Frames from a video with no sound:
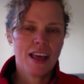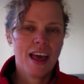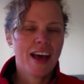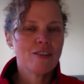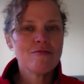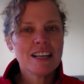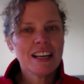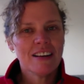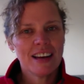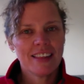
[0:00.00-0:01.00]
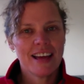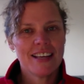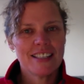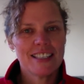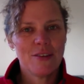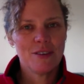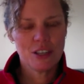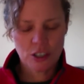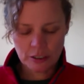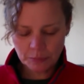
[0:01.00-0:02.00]
And I really like that as a
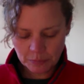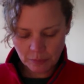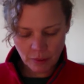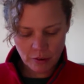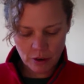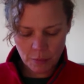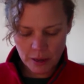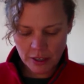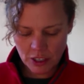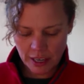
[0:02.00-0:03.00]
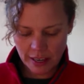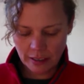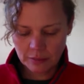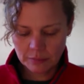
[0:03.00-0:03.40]
definition. I've got a picture here